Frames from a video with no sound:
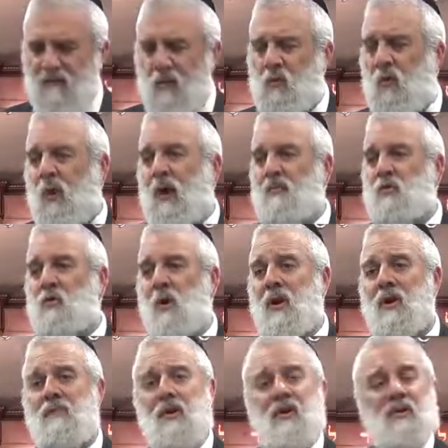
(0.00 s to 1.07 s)
Bekulam
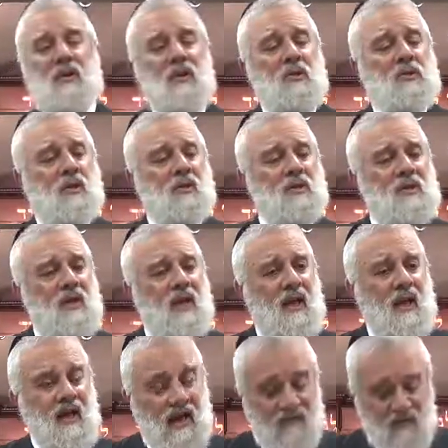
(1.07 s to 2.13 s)
shualim, he continues on to
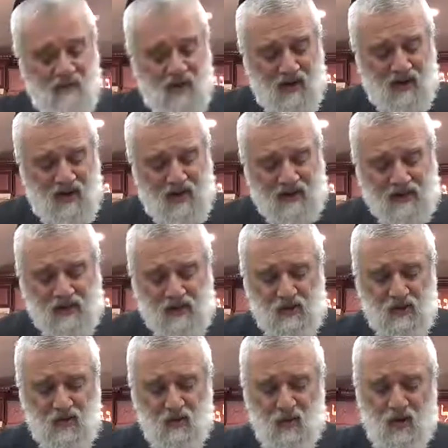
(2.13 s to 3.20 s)
say, and everybody
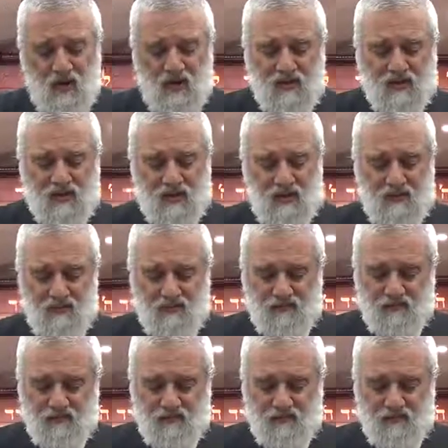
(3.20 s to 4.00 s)
asks, where is he?